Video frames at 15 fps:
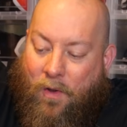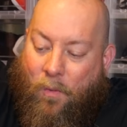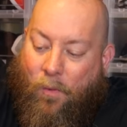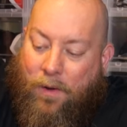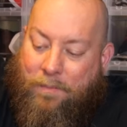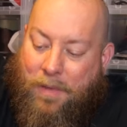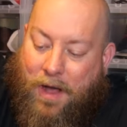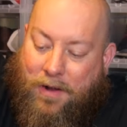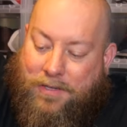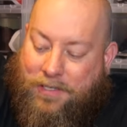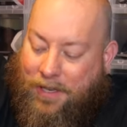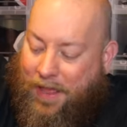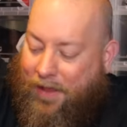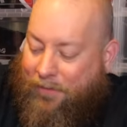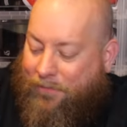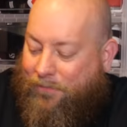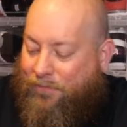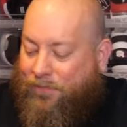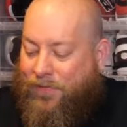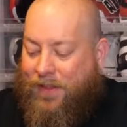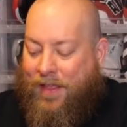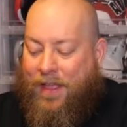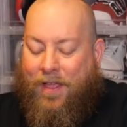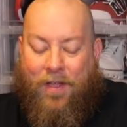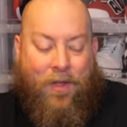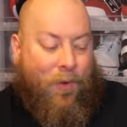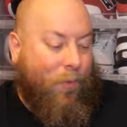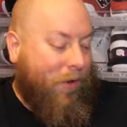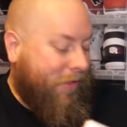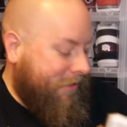one box left.
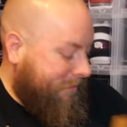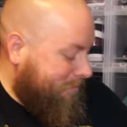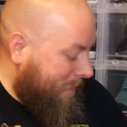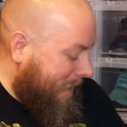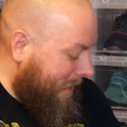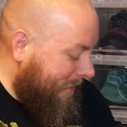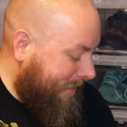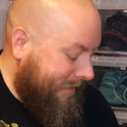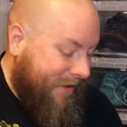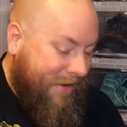Will this box